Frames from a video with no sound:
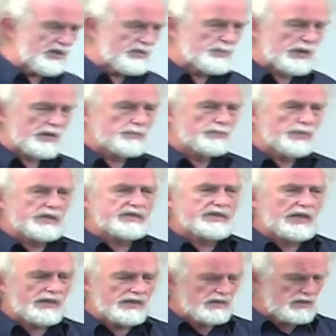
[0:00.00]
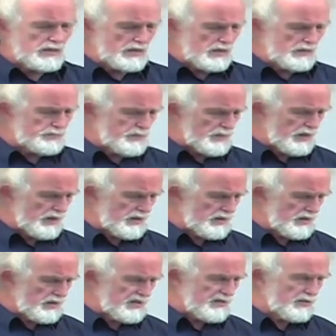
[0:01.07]
by telling a
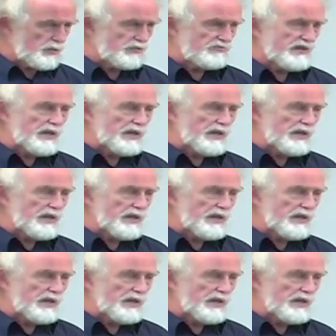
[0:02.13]
story